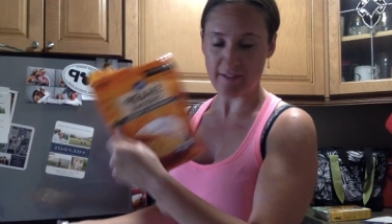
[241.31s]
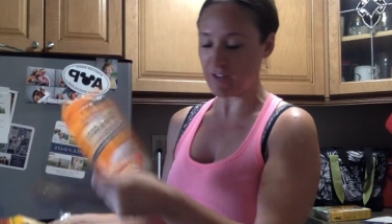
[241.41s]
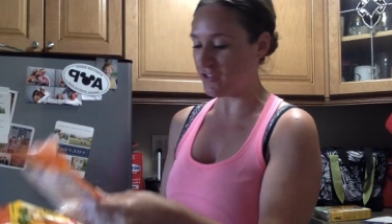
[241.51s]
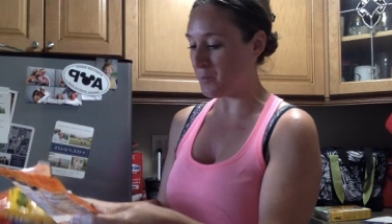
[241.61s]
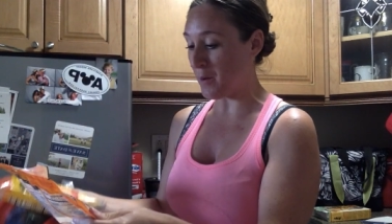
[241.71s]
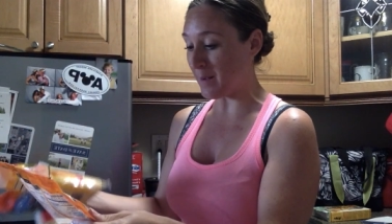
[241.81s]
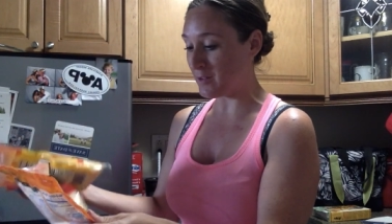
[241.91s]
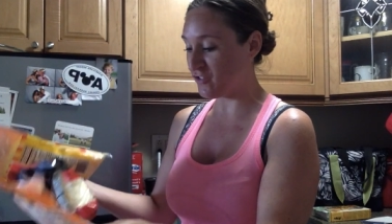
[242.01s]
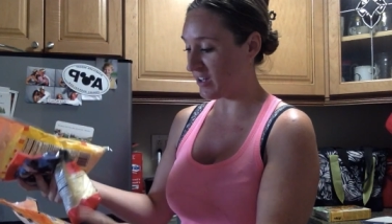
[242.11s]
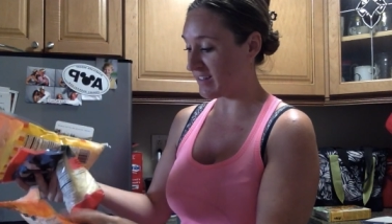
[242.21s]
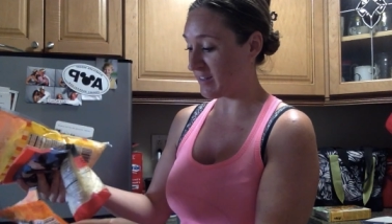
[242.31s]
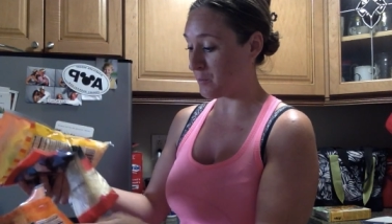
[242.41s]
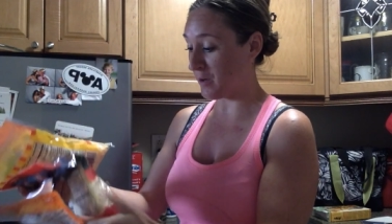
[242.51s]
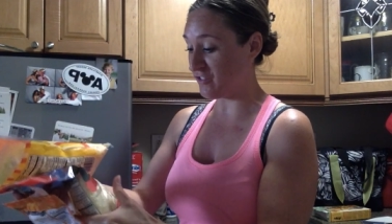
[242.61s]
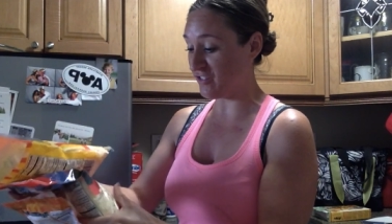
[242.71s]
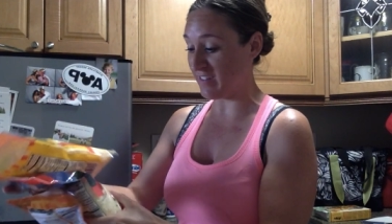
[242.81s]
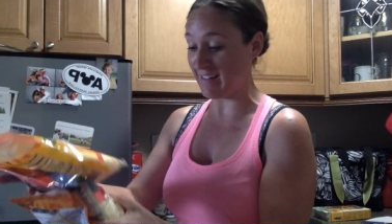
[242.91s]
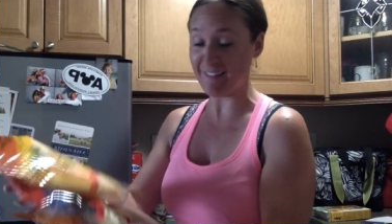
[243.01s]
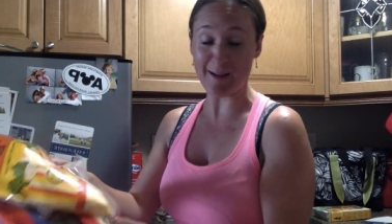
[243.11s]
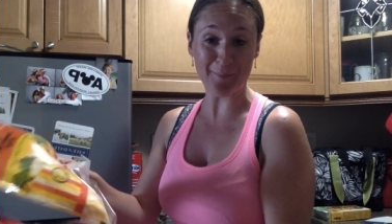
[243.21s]
I should probably check the expiration
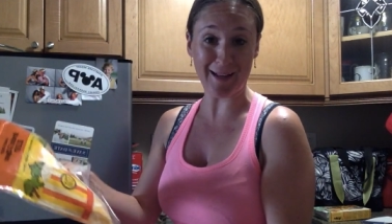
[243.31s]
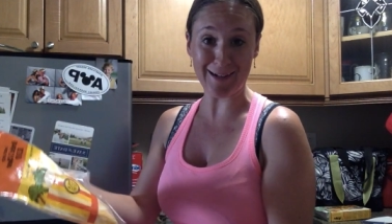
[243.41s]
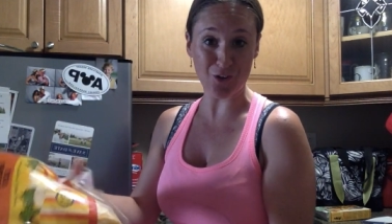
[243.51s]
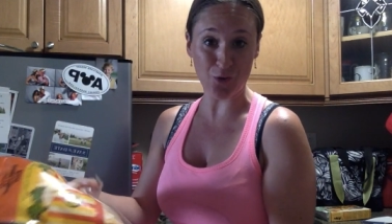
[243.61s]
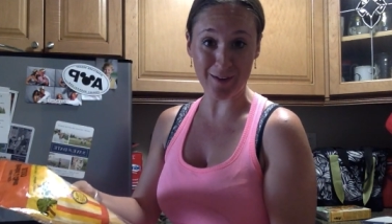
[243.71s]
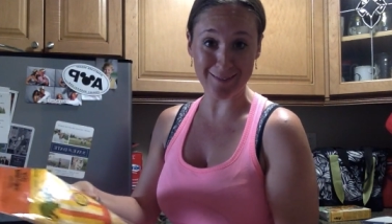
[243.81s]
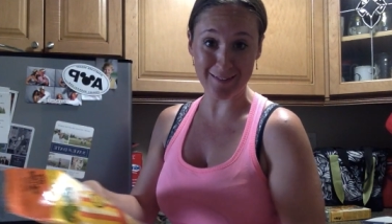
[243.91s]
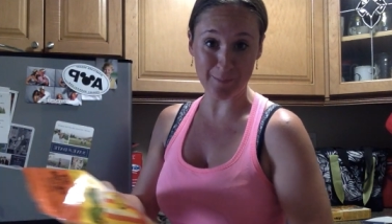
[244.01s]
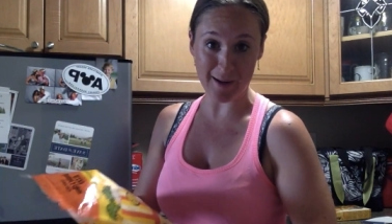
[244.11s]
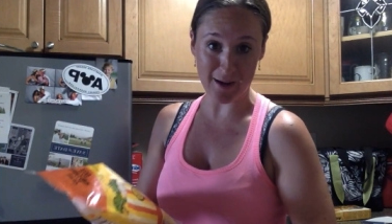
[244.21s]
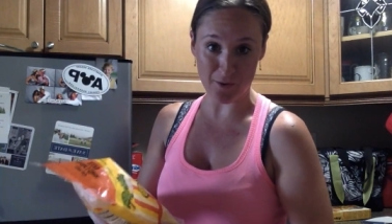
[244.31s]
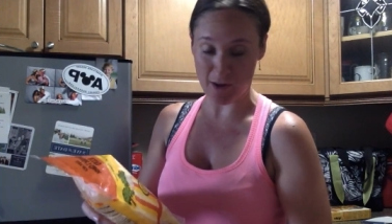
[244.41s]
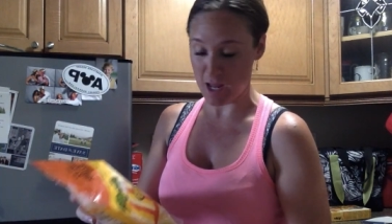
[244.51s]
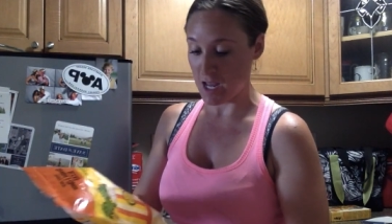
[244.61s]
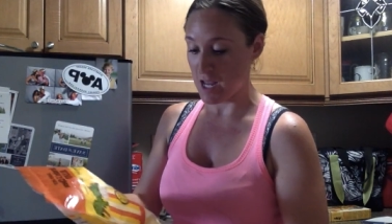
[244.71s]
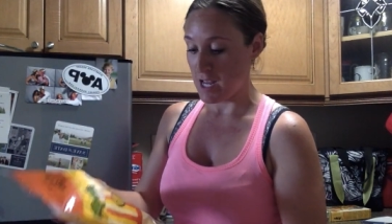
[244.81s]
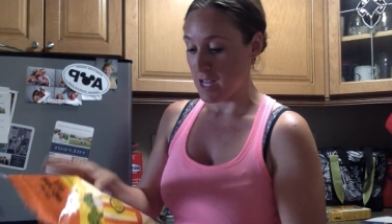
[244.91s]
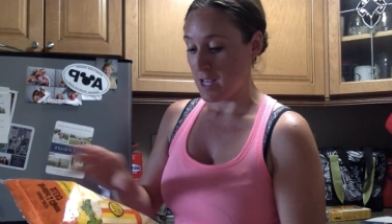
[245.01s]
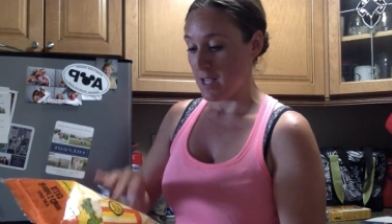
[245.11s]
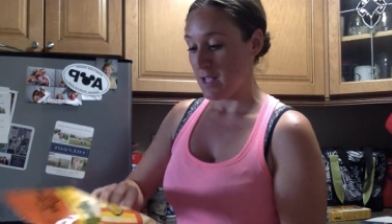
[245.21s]
dates. I'm like crazy about
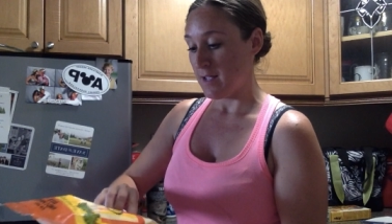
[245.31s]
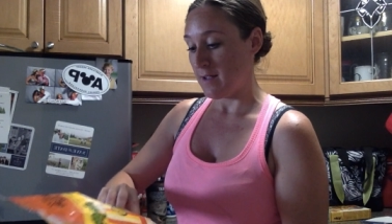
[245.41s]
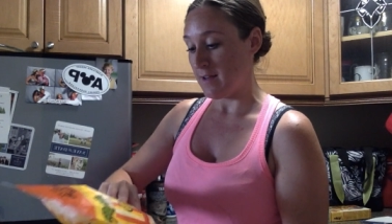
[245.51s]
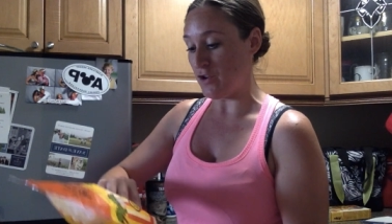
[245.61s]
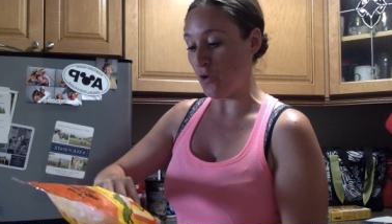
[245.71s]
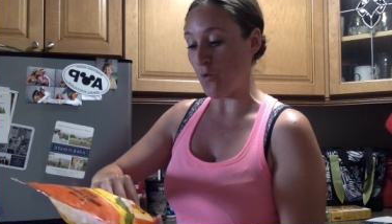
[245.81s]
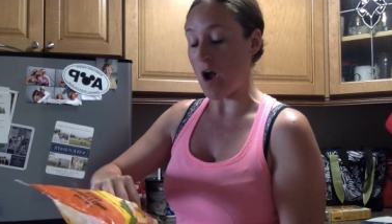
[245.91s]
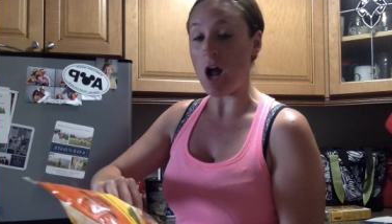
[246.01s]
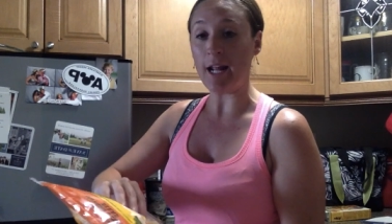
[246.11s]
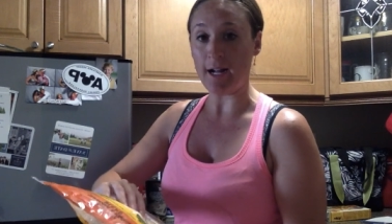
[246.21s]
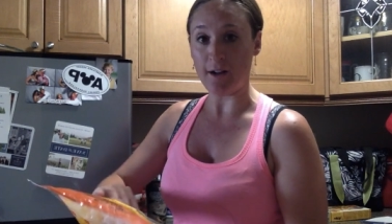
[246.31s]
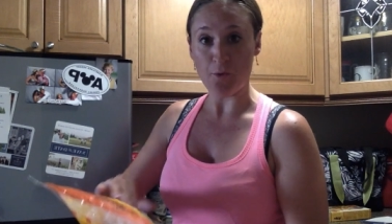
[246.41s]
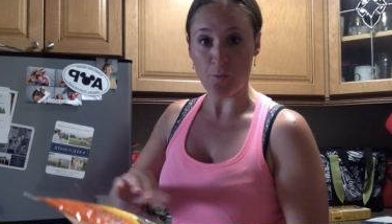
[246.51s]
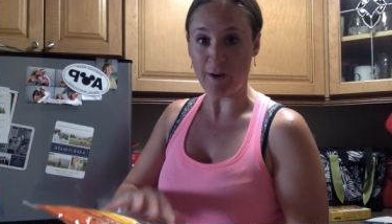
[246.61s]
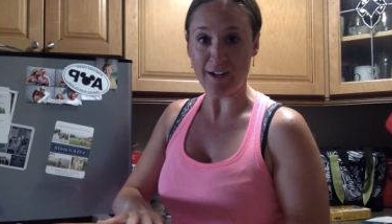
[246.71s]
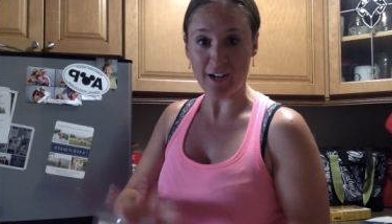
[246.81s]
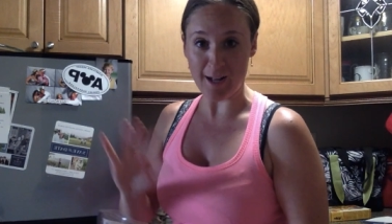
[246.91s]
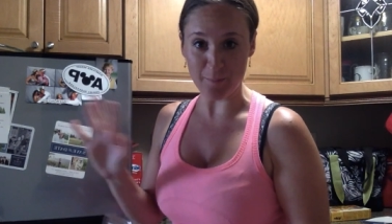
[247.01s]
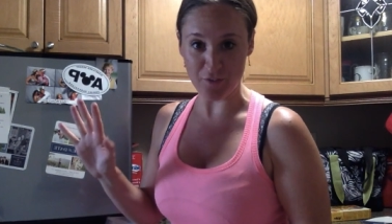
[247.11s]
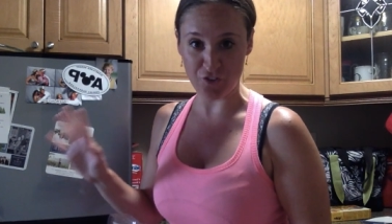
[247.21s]
neurotic when it
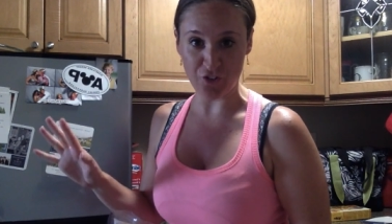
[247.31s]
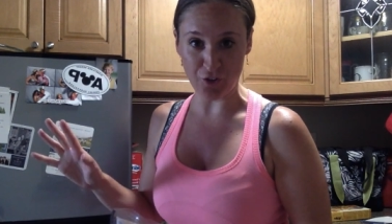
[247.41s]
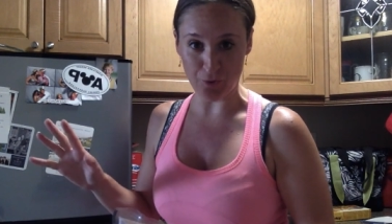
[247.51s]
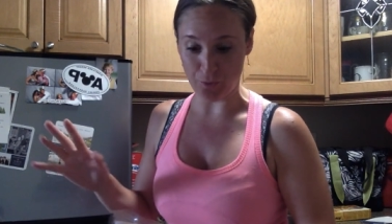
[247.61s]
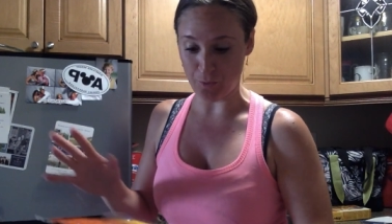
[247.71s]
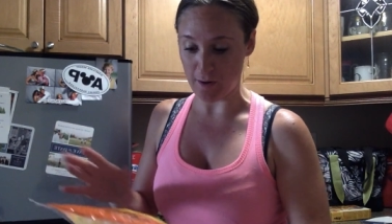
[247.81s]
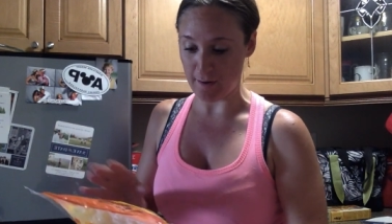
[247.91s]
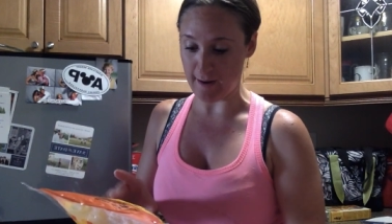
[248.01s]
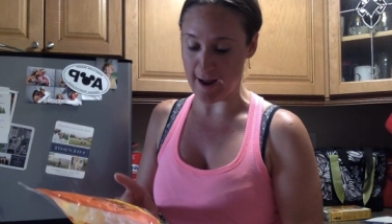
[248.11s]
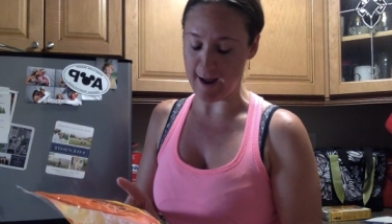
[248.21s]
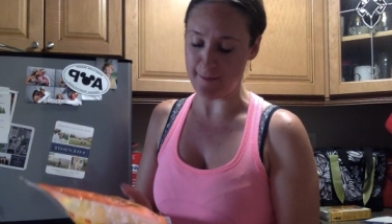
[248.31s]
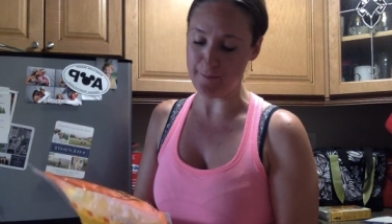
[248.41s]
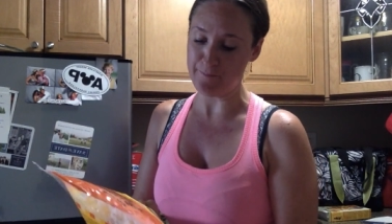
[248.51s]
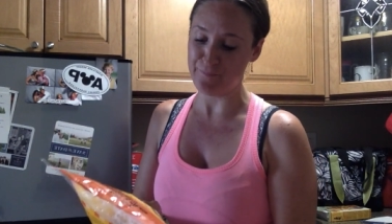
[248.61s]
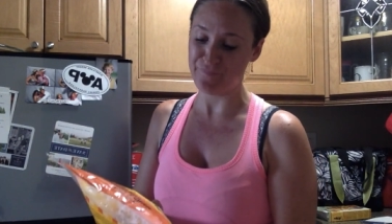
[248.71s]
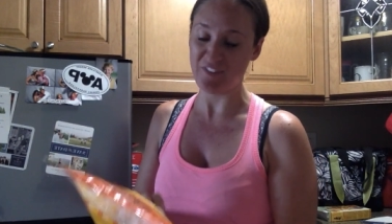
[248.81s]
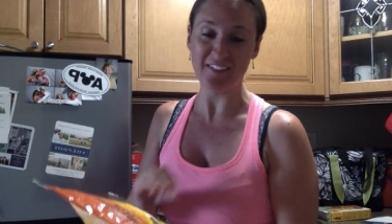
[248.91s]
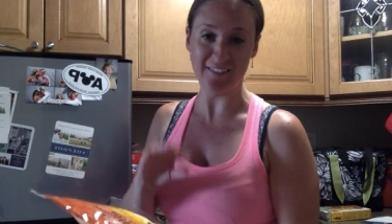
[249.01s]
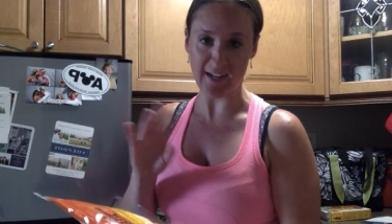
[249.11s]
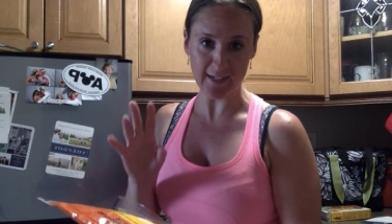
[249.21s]
comes to um,
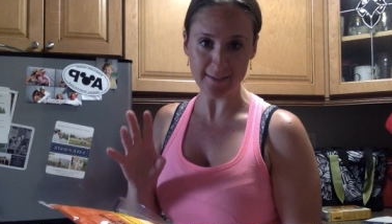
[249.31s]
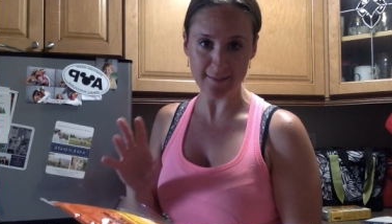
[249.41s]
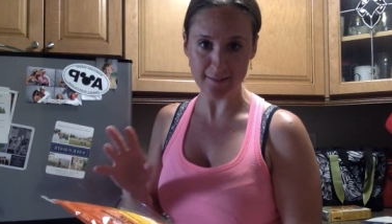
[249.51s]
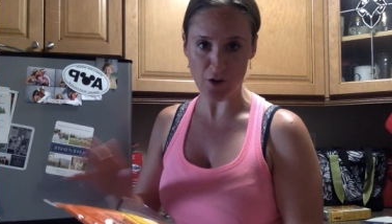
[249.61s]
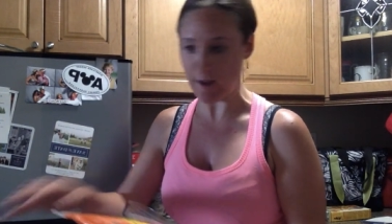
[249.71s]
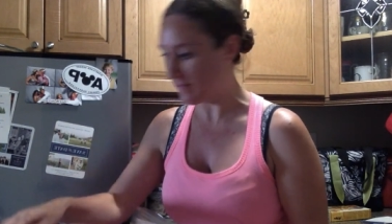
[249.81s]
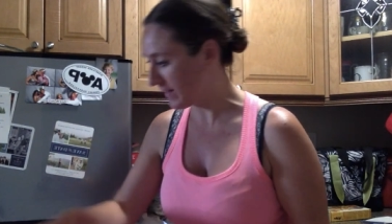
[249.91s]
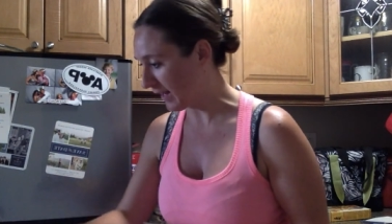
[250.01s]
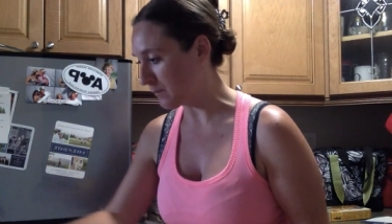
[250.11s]
dates on things.